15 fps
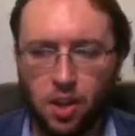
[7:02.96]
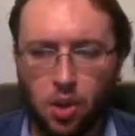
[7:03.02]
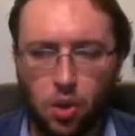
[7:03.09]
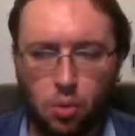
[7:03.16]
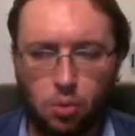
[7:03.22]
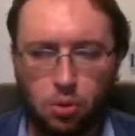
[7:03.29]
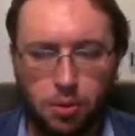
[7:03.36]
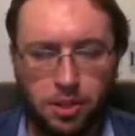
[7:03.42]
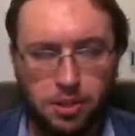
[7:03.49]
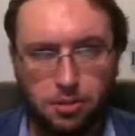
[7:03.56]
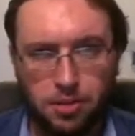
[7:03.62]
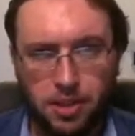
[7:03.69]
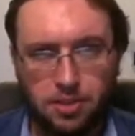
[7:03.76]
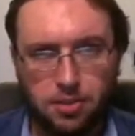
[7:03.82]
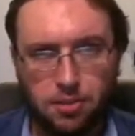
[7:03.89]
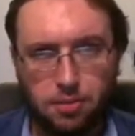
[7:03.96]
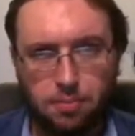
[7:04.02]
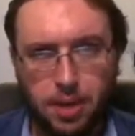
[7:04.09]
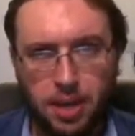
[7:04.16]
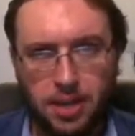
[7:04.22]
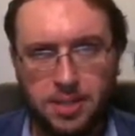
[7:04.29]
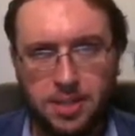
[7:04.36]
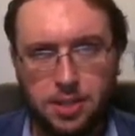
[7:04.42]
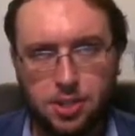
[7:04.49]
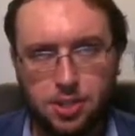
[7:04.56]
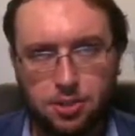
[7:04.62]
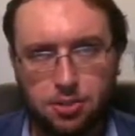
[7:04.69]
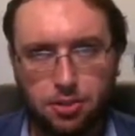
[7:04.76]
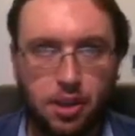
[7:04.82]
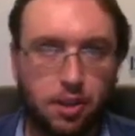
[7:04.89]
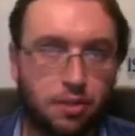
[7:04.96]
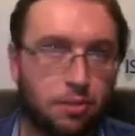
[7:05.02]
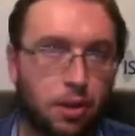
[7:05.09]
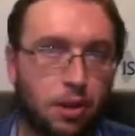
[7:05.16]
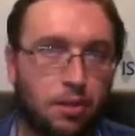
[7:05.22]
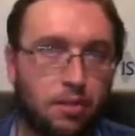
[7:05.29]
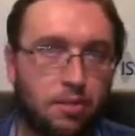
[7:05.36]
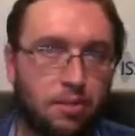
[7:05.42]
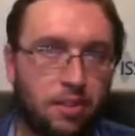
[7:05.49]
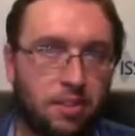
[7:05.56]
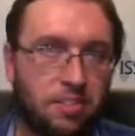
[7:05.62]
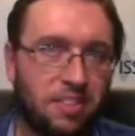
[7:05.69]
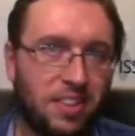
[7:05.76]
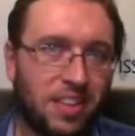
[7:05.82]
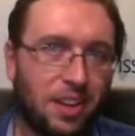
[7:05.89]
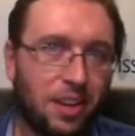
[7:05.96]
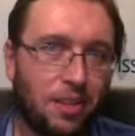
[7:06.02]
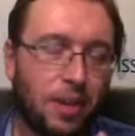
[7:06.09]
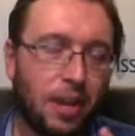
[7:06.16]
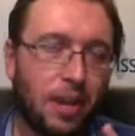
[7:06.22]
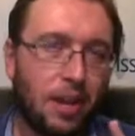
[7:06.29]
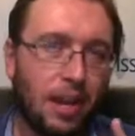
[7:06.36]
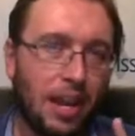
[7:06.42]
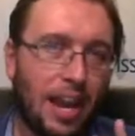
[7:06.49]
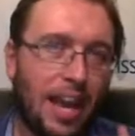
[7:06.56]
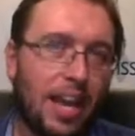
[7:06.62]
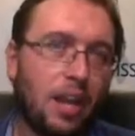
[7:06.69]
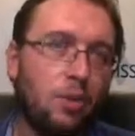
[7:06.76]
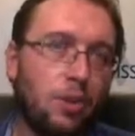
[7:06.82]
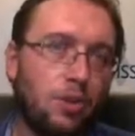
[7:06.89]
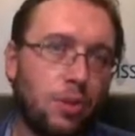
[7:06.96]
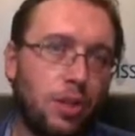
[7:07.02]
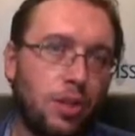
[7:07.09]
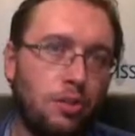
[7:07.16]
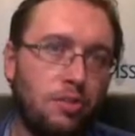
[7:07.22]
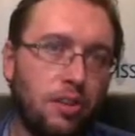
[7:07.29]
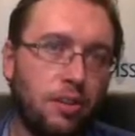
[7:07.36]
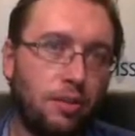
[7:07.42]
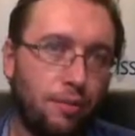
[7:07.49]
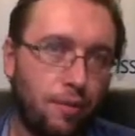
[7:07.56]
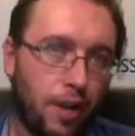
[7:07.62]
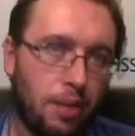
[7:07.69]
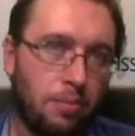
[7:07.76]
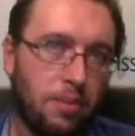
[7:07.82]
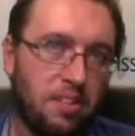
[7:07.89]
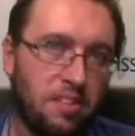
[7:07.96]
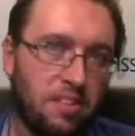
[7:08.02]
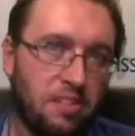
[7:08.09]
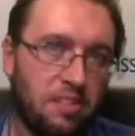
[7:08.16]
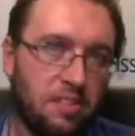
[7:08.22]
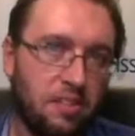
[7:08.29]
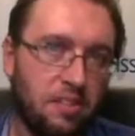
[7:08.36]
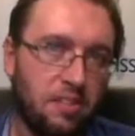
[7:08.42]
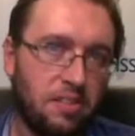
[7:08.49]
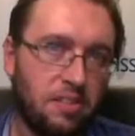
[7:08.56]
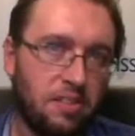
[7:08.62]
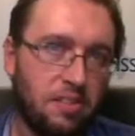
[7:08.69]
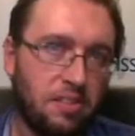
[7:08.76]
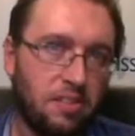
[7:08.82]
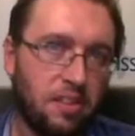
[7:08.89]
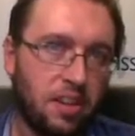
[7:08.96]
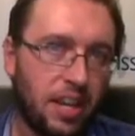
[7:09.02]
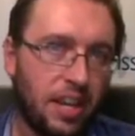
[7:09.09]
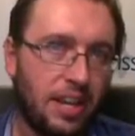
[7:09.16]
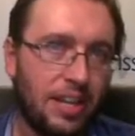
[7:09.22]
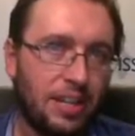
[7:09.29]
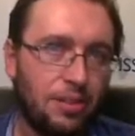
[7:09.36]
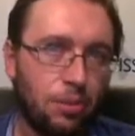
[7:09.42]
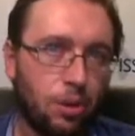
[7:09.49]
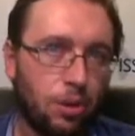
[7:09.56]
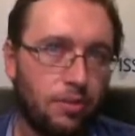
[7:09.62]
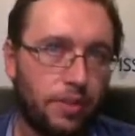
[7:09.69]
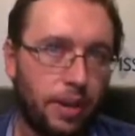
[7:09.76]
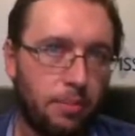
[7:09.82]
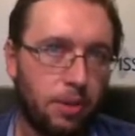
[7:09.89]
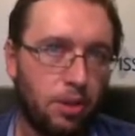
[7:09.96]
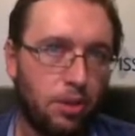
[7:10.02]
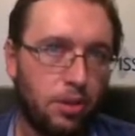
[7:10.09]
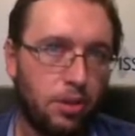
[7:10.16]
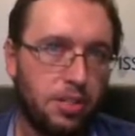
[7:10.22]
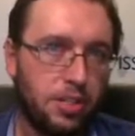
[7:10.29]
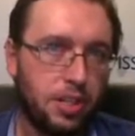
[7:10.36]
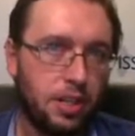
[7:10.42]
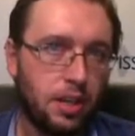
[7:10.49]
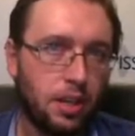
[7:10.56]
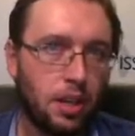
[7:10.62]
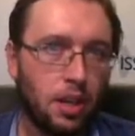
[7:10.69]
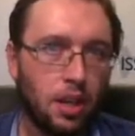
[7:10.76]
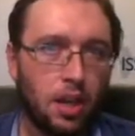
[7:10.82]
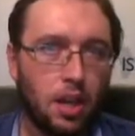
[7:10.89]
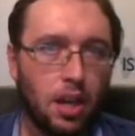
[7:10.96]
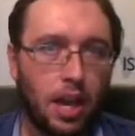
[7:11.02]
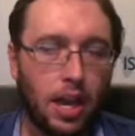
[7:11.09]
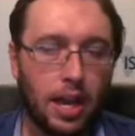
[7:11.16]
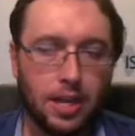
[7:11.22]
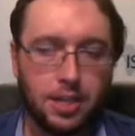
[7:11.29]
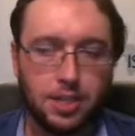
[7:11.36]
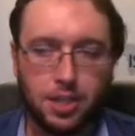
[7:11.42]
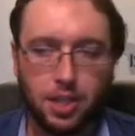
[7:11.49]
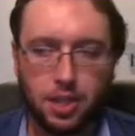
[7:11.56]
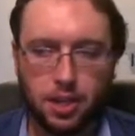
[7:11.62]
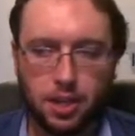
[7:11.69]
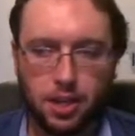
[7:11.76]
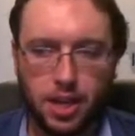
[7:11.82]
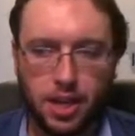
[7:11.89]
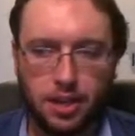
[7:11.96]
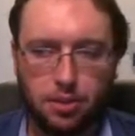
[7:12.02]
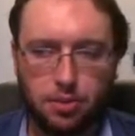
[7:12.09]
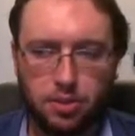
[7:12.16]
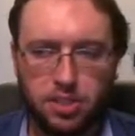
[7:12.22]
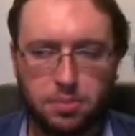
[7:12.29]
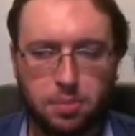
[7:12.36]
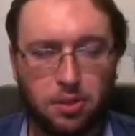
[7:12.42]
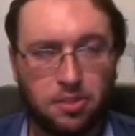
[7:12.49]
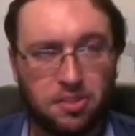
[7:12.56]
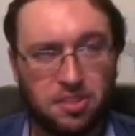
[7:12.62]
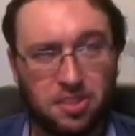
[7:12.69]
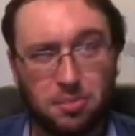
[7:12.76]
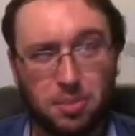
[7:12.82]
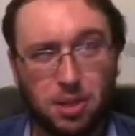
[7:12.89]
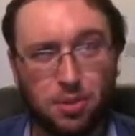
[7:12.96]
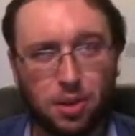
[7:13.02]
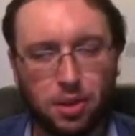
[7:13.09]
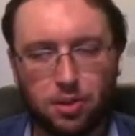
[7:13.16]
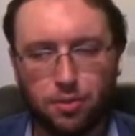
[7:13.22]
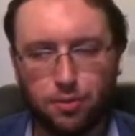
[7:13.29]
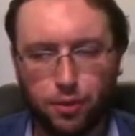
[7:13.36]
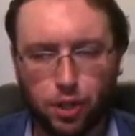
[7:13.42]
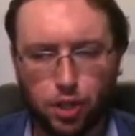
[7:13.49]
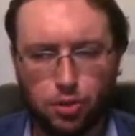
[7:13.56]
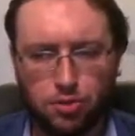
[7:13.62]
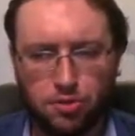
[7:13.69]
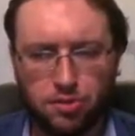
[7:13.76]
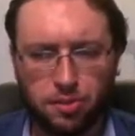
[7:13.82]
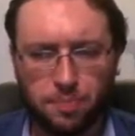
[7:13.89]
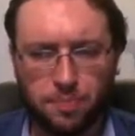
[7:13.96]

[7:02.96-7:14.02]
What we do need to pay attention to there as well is the kind of language we're using to frame these incidences. It can lead to a lot of ambiguity, and the response can be quite confused.